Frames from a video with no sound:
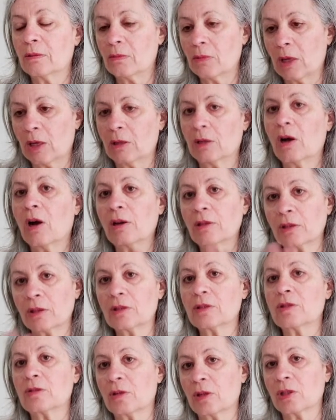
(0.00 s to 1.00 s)
well, on
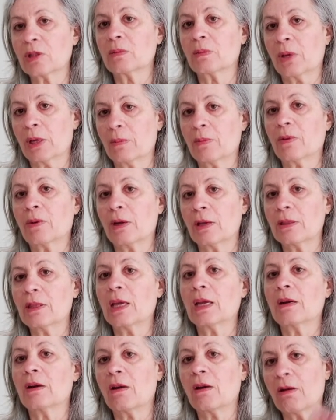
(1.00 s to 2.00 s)
construction paper and
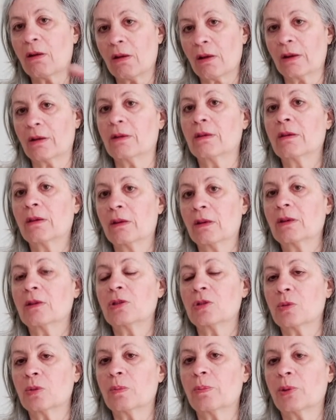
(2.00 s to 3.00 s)
then on
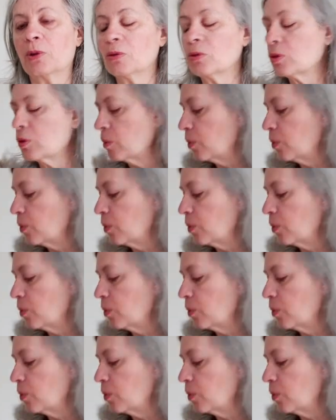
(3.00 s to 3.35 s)
to a poster